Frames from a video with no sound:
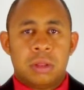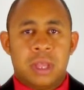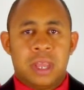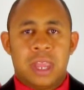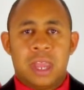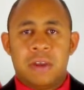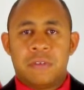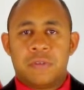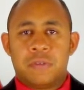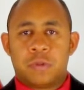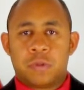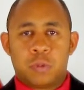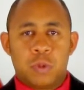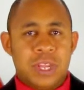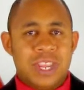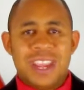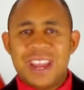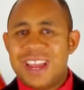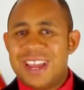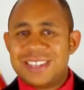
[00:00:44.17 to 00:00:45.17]
They have
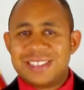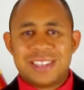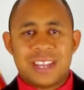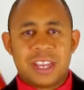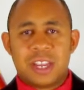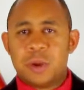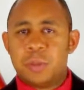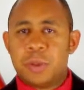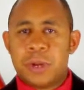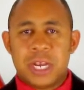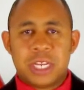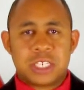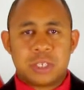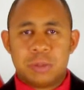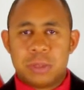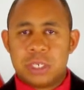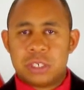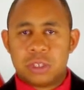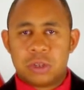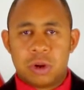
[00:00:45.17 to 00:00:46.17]
three guys that could
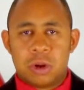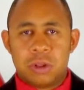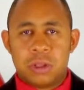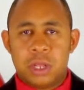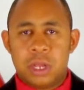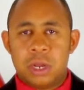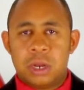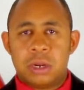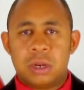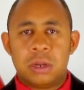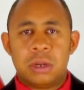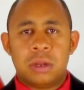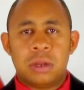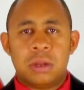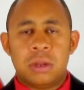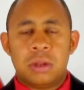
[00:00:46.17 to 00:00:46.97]
possibly start there.